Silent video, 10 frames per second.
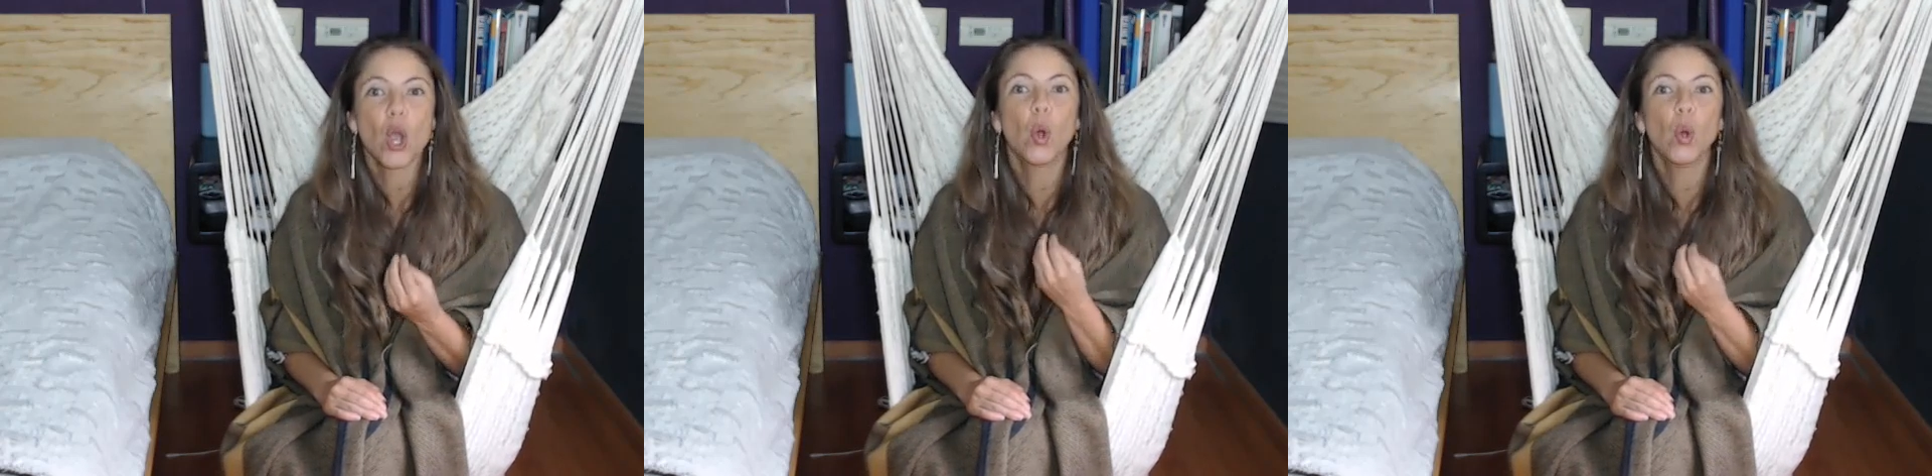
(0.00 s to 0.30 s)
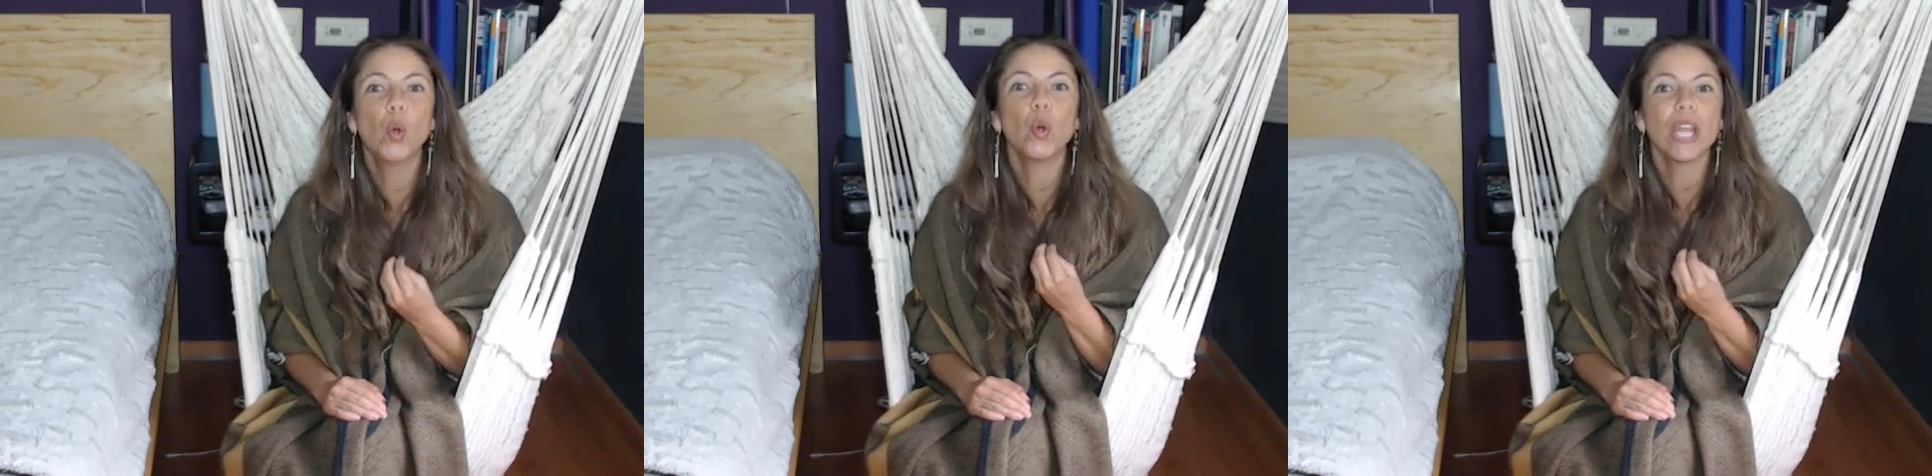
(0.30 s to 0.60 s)

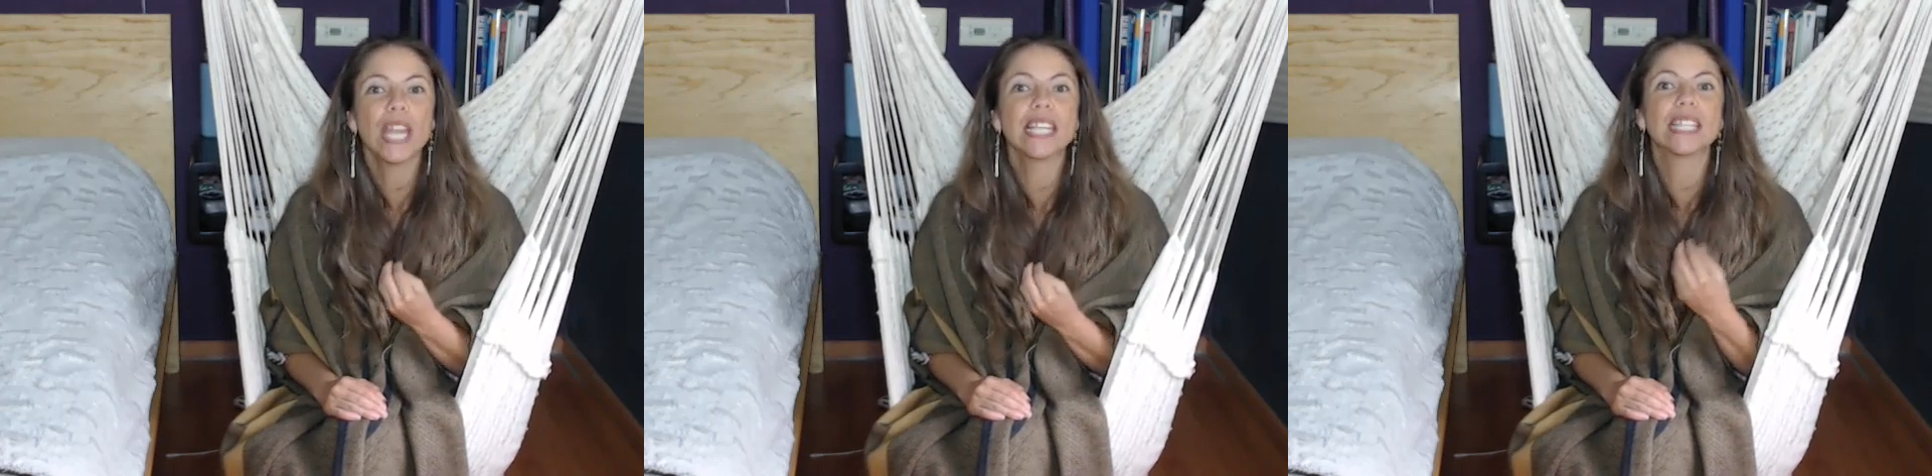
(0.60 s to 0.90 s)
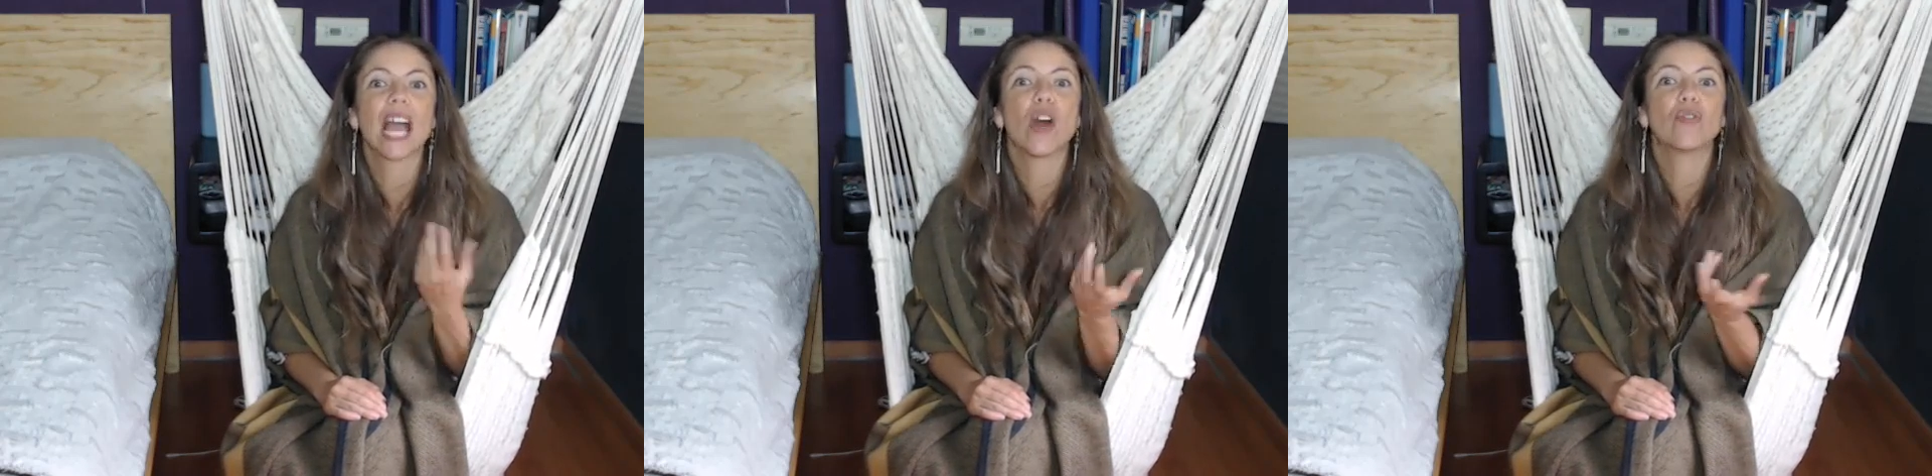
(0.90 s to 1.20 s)
who
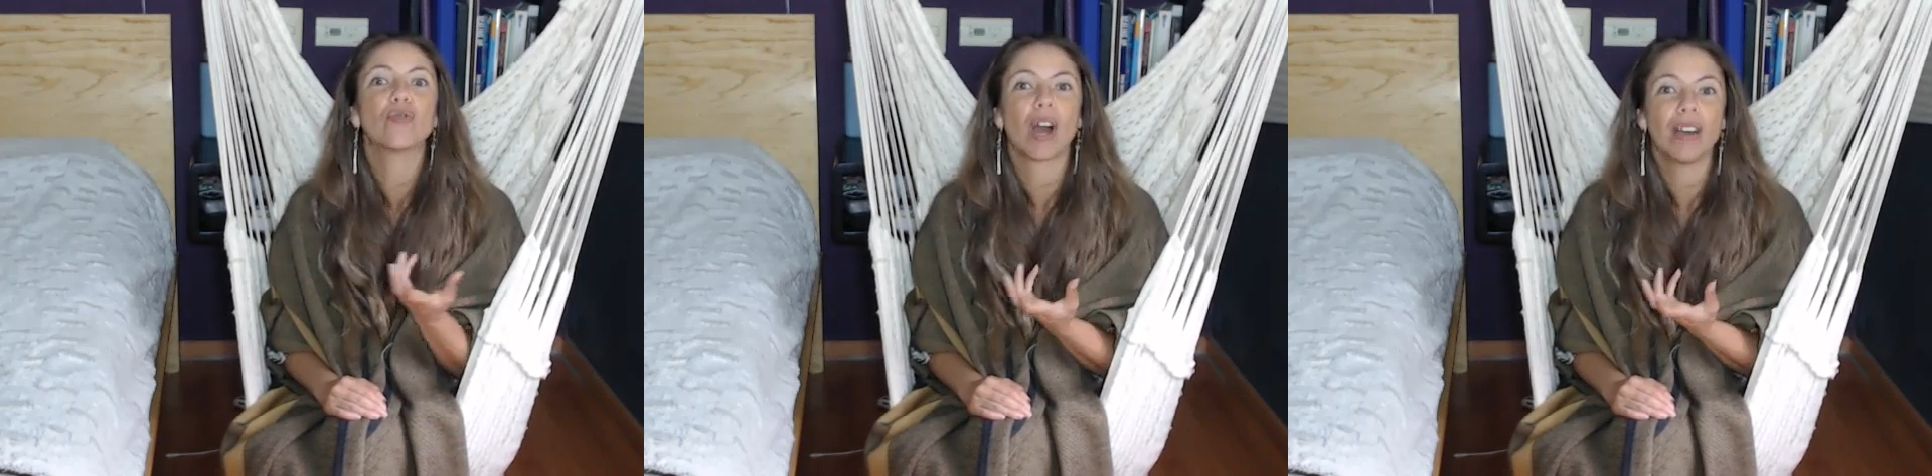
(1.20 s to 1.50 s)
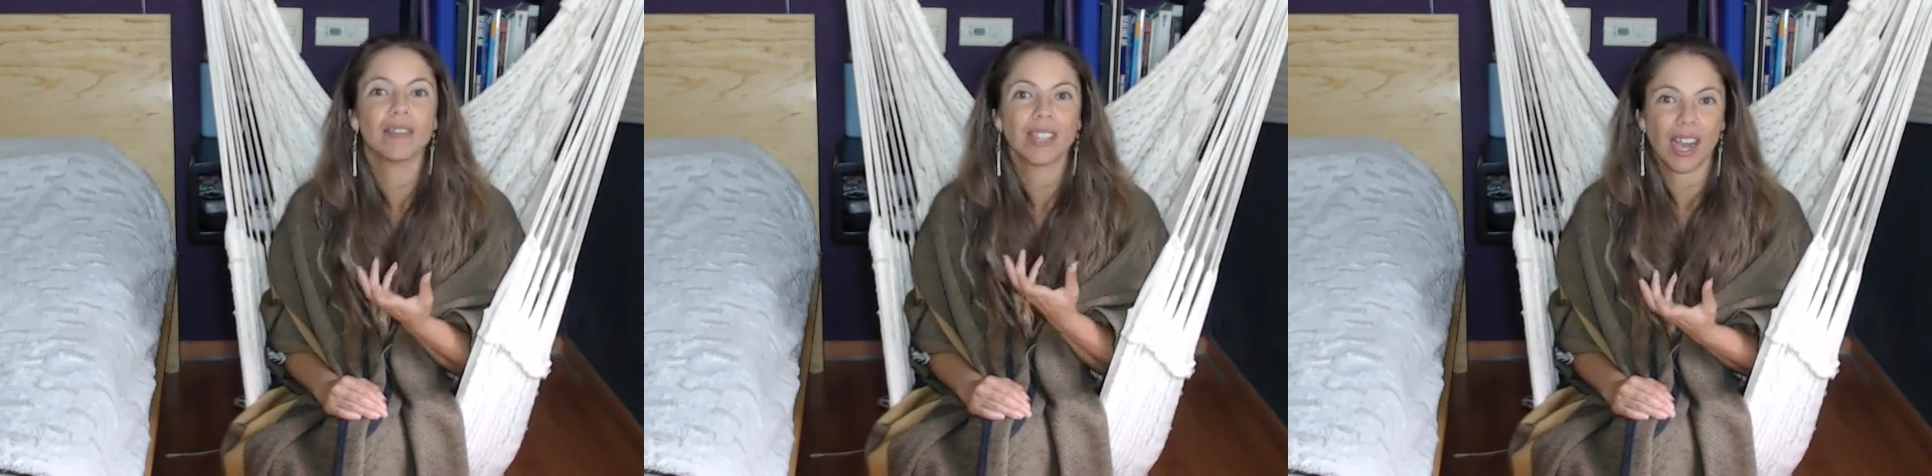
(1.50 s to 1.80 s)
is
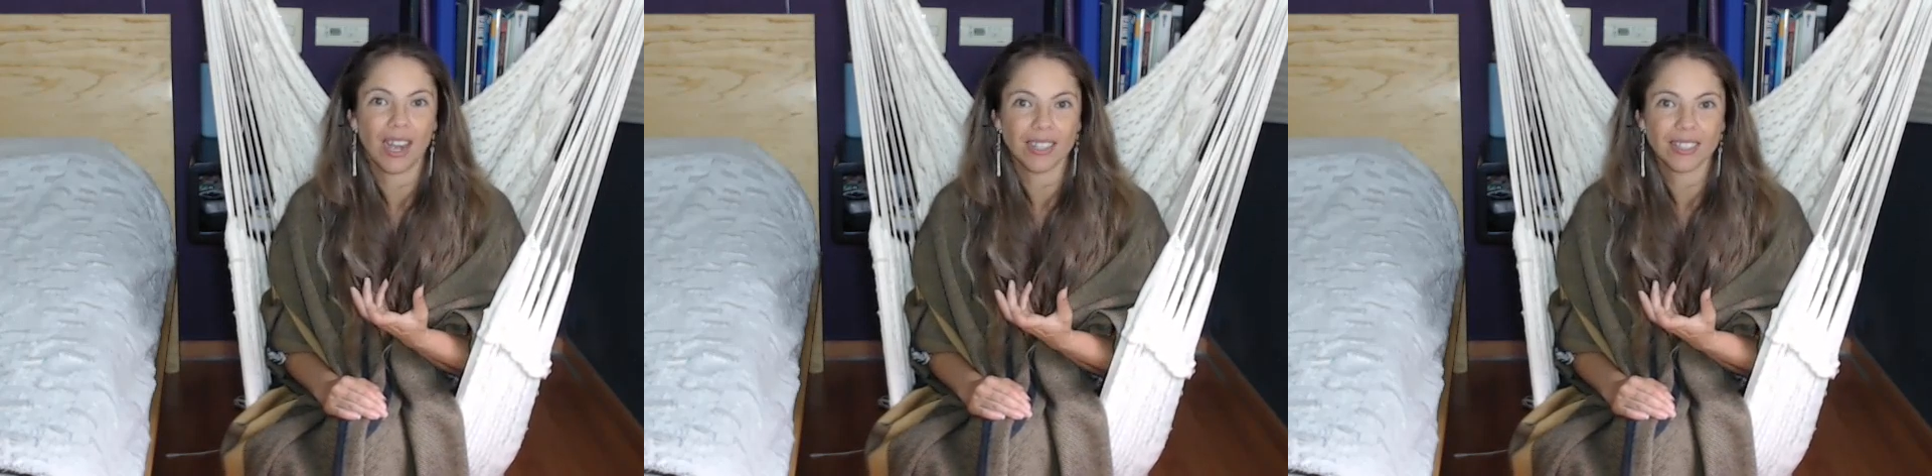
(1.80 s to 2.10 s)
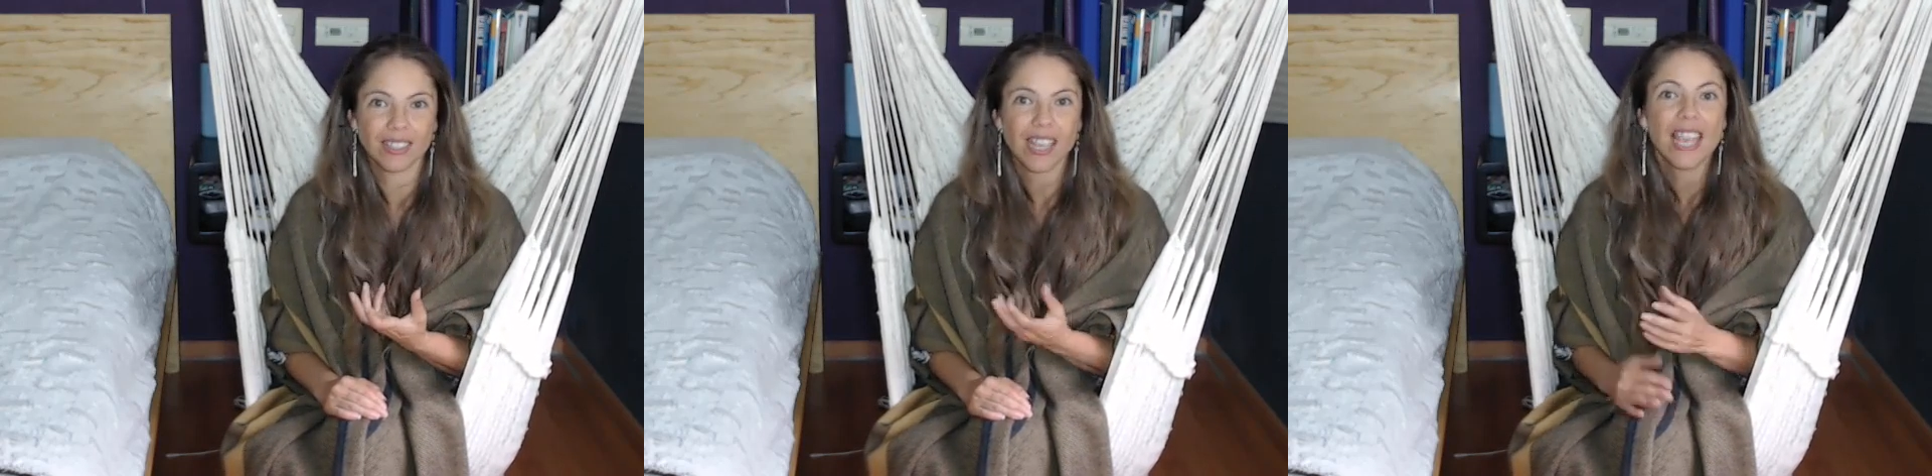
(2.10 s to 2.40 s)
around
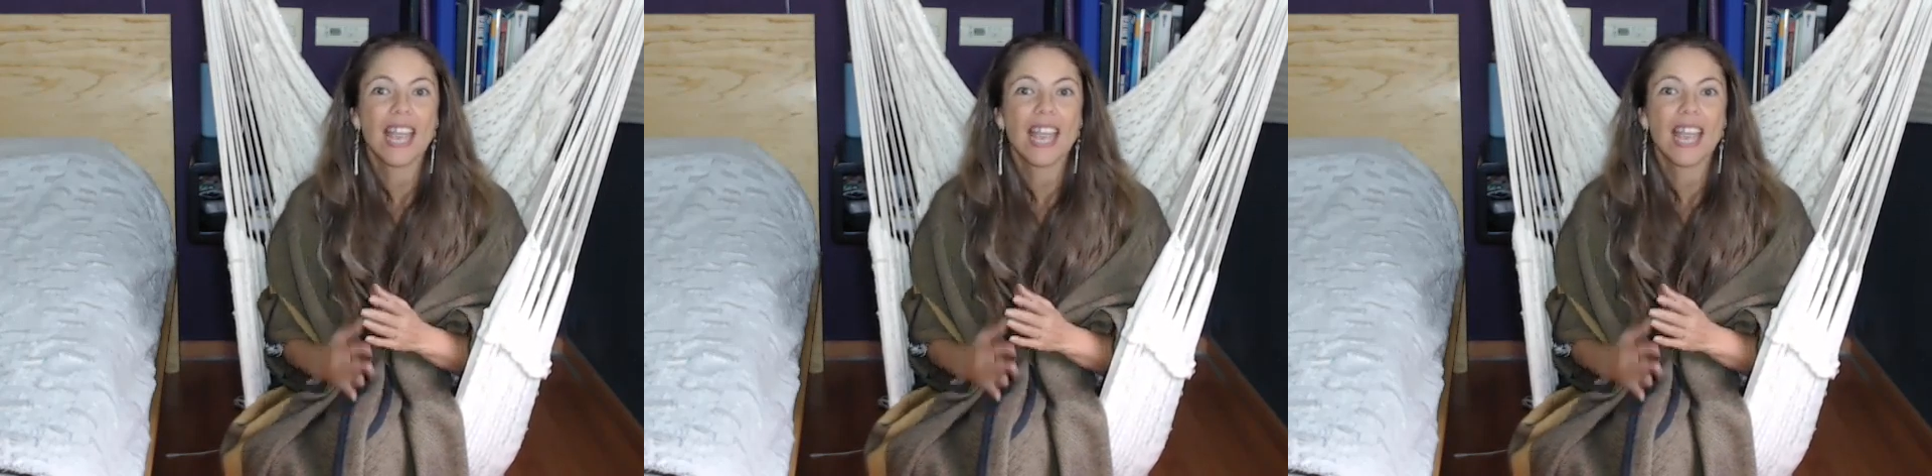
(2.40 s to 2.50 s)
us,